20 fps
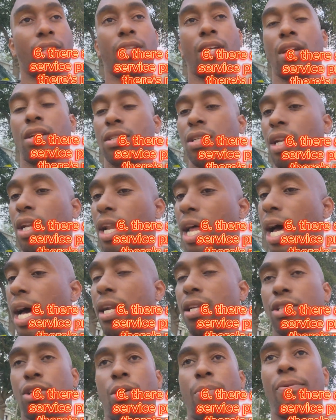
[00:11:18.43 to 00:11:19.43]
There's a
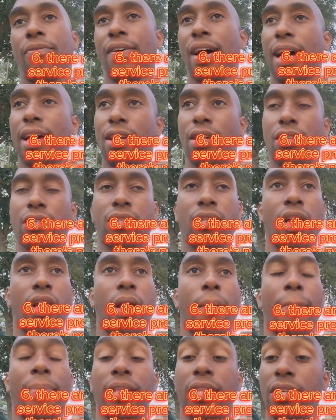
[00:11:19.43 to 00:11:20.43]
lot of tow providers,
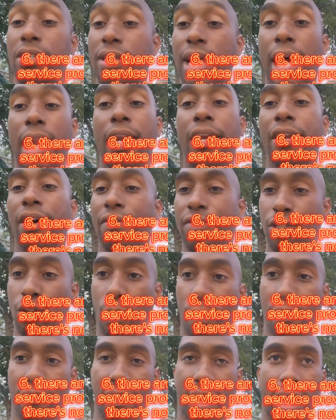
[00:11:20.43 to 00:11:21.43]
but there's not enough
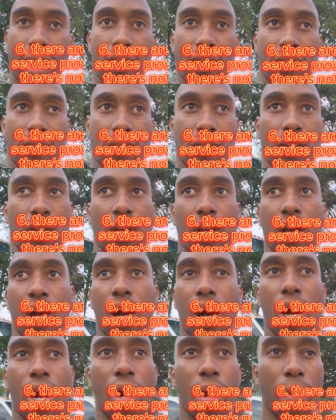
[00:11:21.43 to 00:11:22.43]
tow providers.
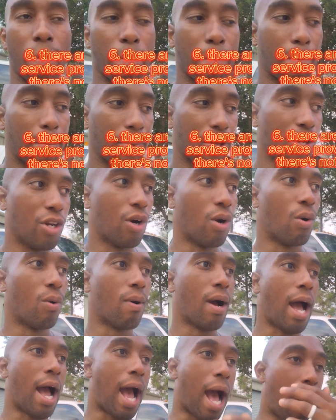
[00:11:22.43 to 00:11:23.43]
Um, you
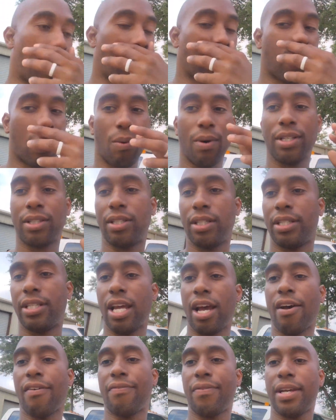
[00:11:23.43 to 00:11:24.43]
know, I, am gonna go into
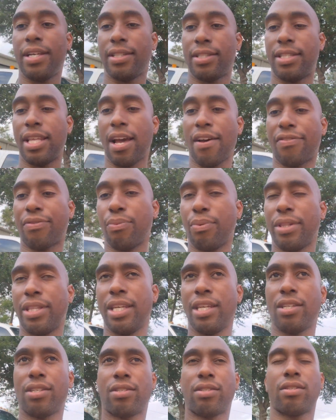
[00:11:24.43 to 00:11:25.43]
depth in depth with
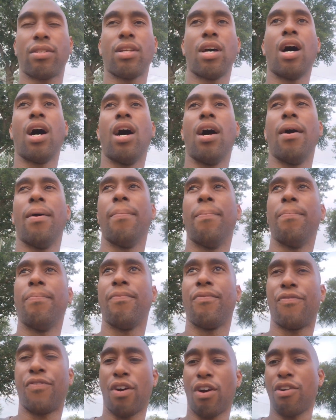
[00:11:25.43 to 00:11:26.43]
this
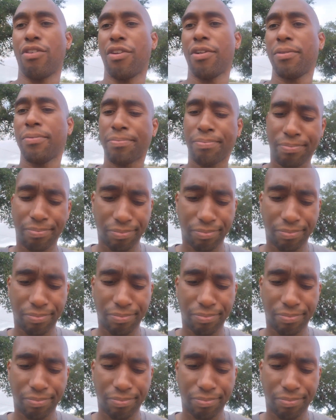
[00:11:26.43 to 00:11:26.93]
um, further,